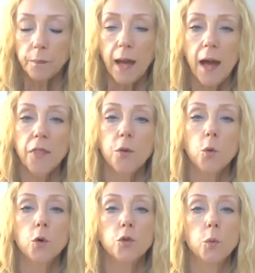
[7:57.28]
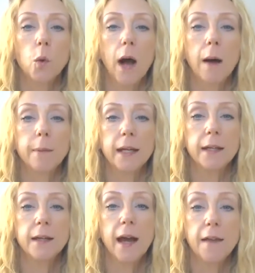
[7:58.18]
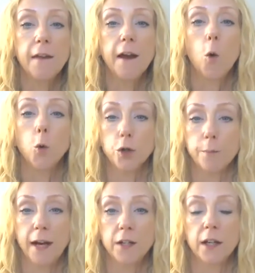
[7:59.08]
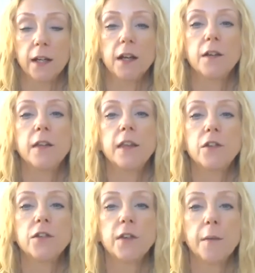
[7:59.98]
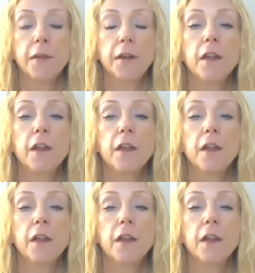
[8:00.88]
our thoughts will come in and they're automatic. And this is something